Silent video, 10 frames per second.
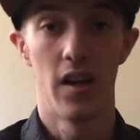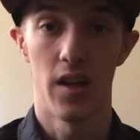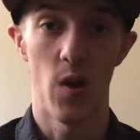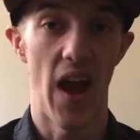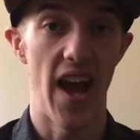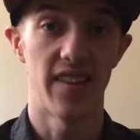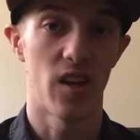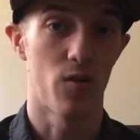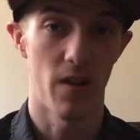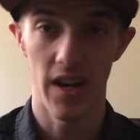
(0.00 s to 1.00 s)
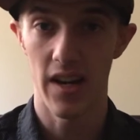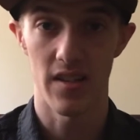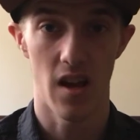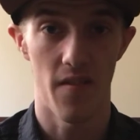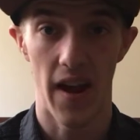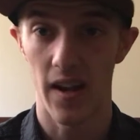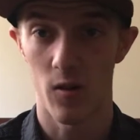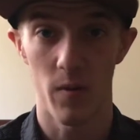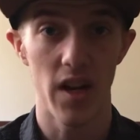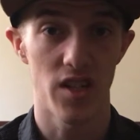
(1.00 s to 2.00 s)
You had the grittiness of Halo
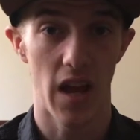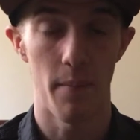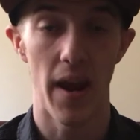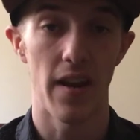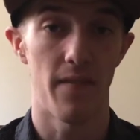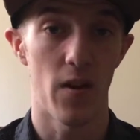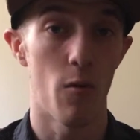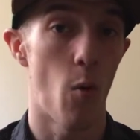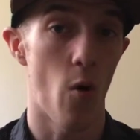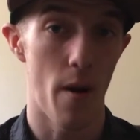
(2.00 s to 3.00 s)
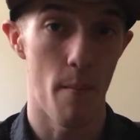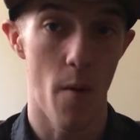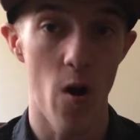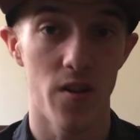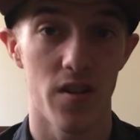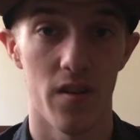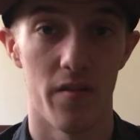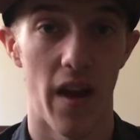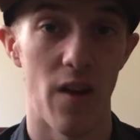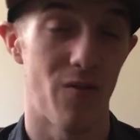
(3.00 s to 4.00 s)
Reach that made it feel more
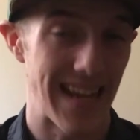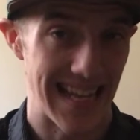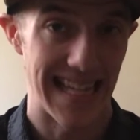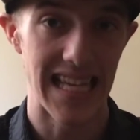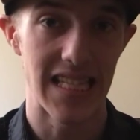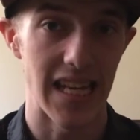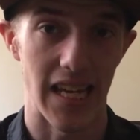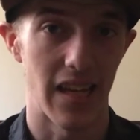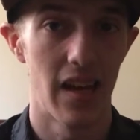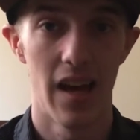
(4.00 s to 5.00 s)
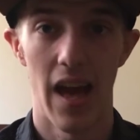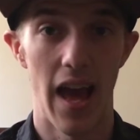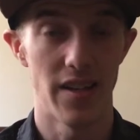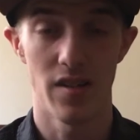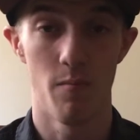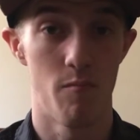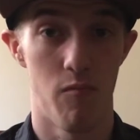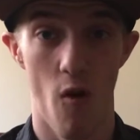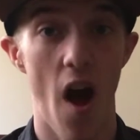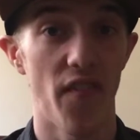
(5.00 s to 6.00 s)
immersive and realistic, and just
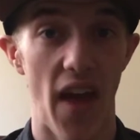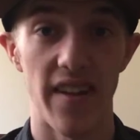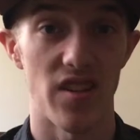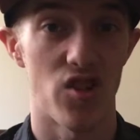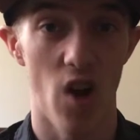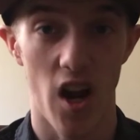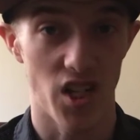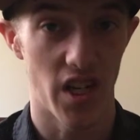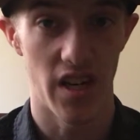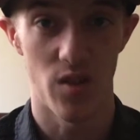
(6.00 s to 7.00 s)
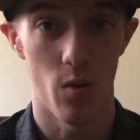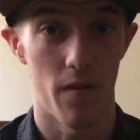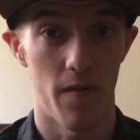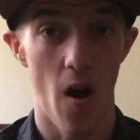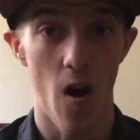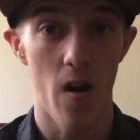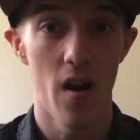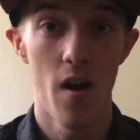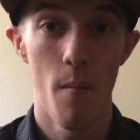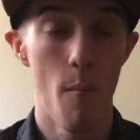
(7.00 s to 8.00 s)
brought that destruction into a
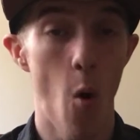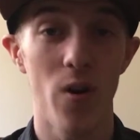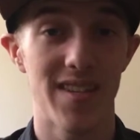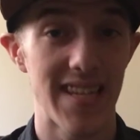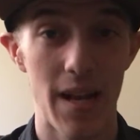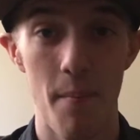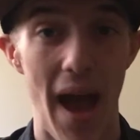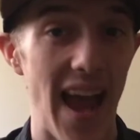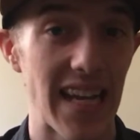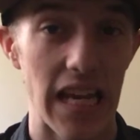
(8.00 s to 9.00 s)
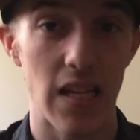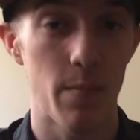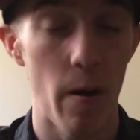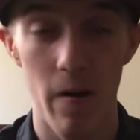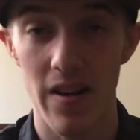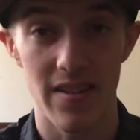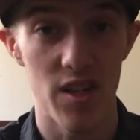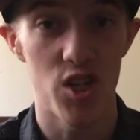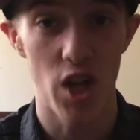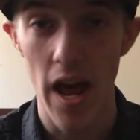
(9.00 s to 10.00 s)
far more cinematic experience
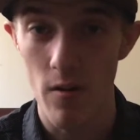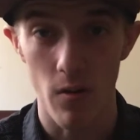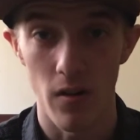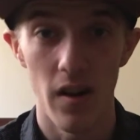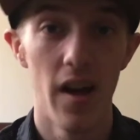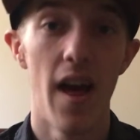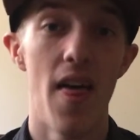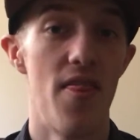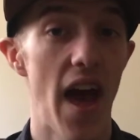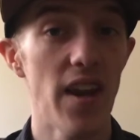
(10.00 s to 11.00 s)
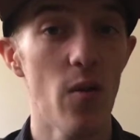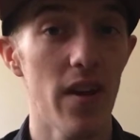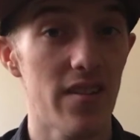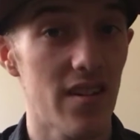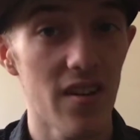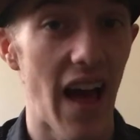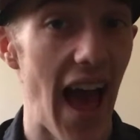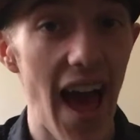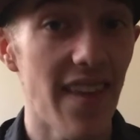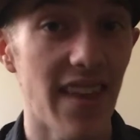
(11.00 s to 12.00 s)
in general. Then you still
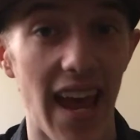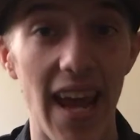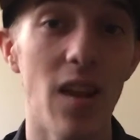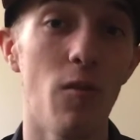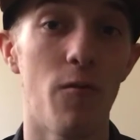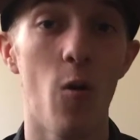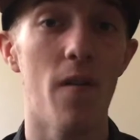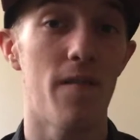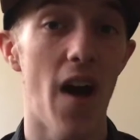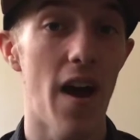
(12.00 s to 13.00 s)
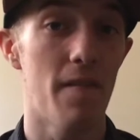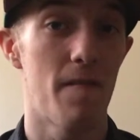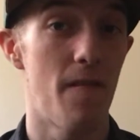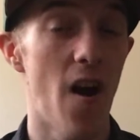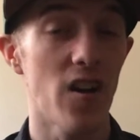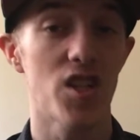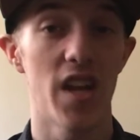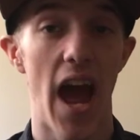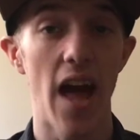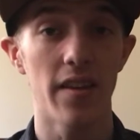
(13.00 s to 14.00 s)
had the Halo 4 and 5
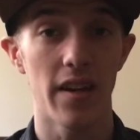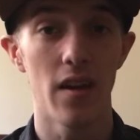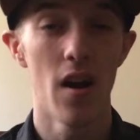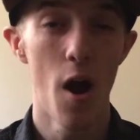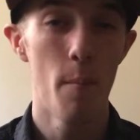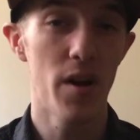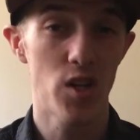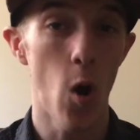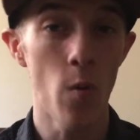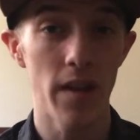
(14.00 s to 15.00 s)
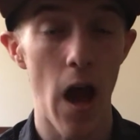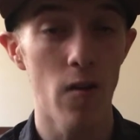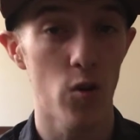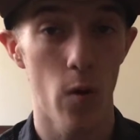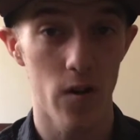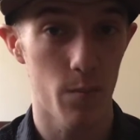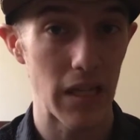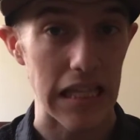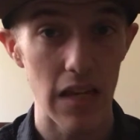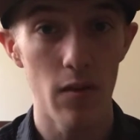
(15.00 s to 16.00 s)
functionality, but toned down towards
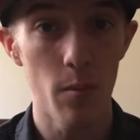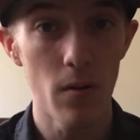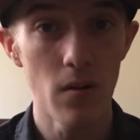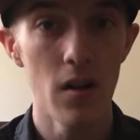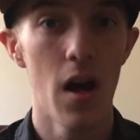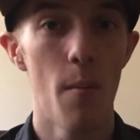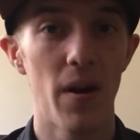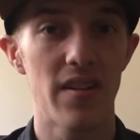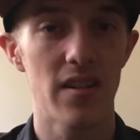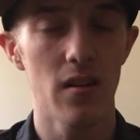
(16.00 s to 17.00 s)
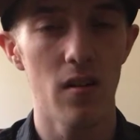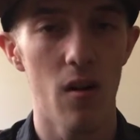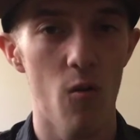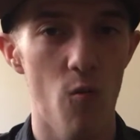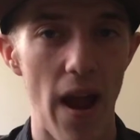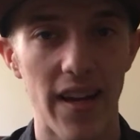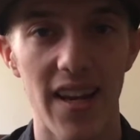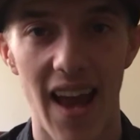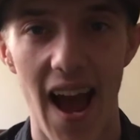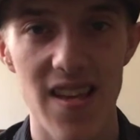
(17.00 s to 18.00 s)
believable, but still
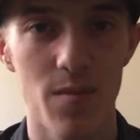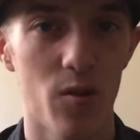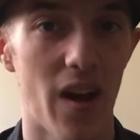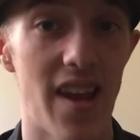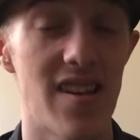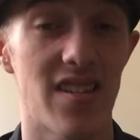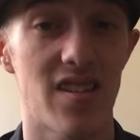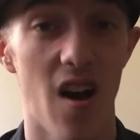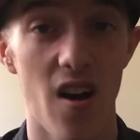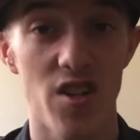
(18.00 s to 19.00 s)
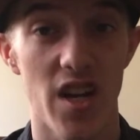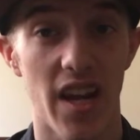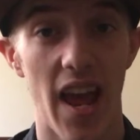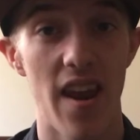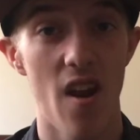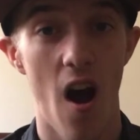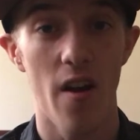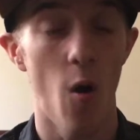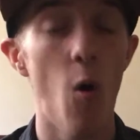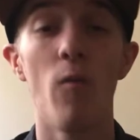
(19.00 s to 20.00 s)
recognizable and nostalgic and
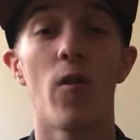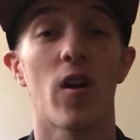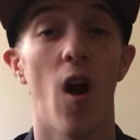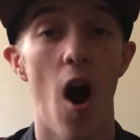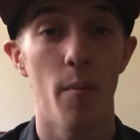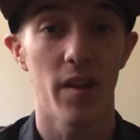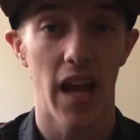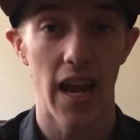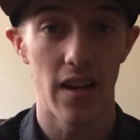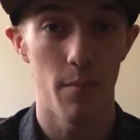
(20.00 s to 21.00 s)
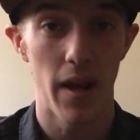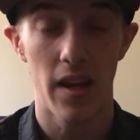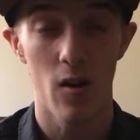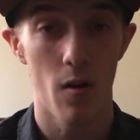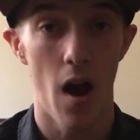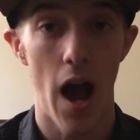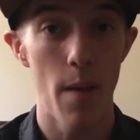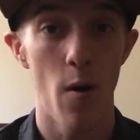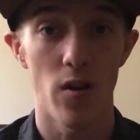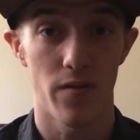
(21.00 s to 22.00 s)
not overcomplicated, making your
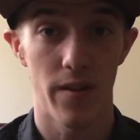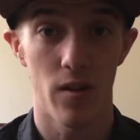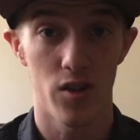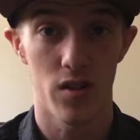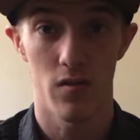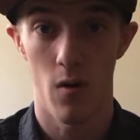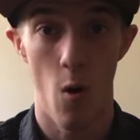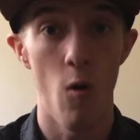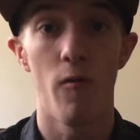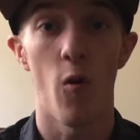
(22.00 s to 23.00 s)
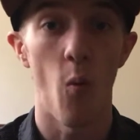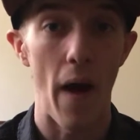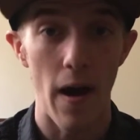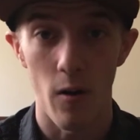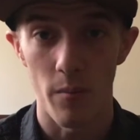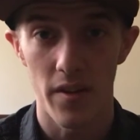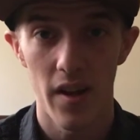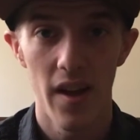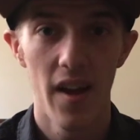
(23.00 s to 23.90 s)
eyeballs feel just overwhelmed.